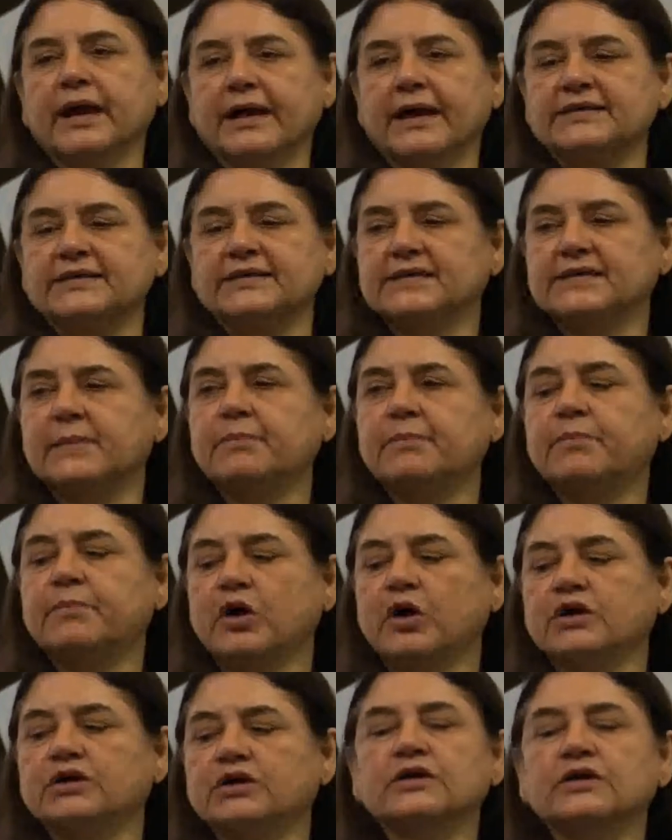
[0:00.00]
at some
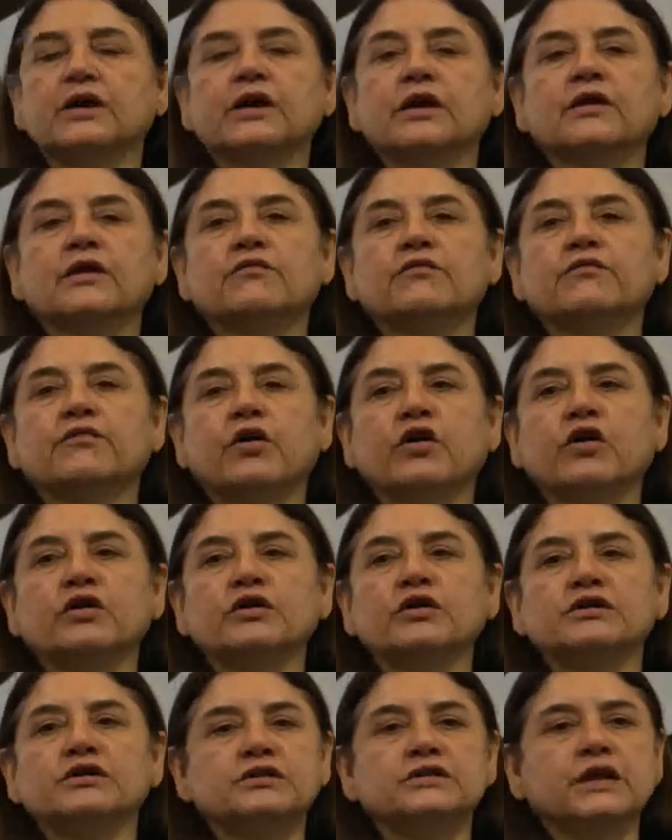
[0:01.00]
point for
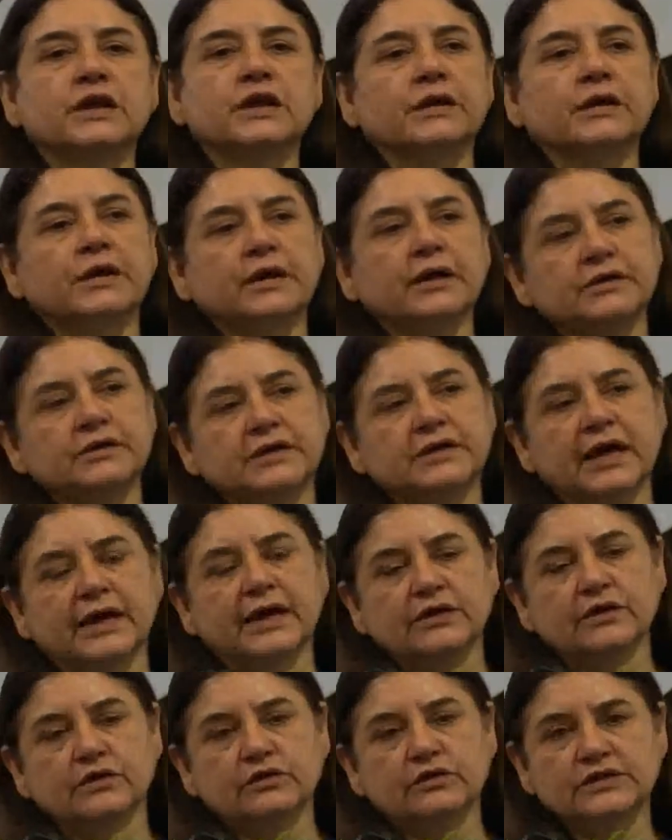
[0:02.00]
a
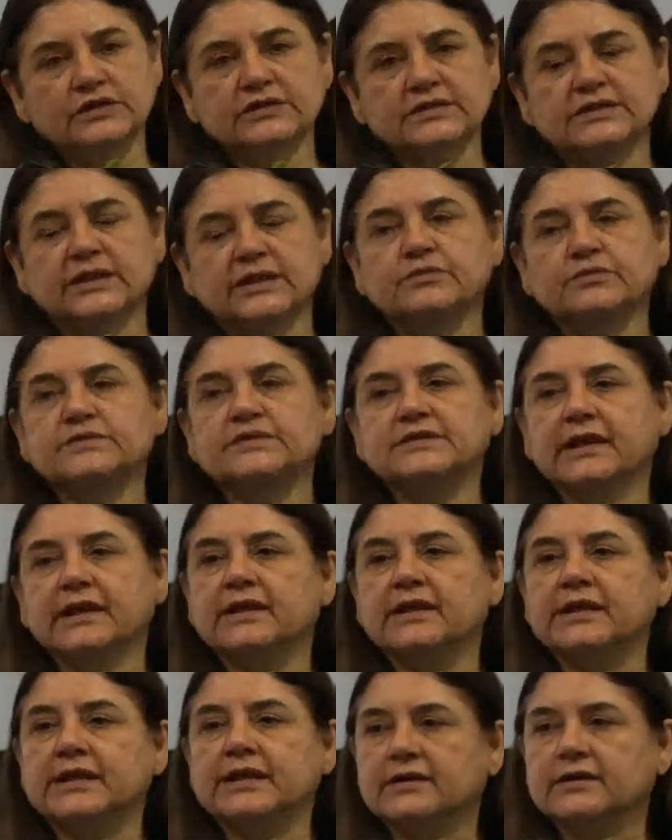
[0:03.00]
diagnosis that was
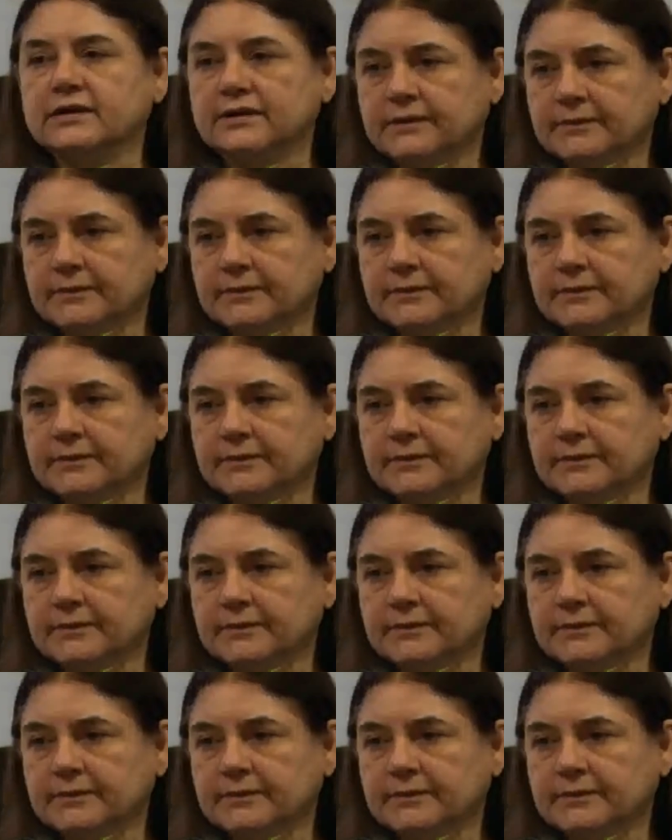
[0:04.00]
illegal.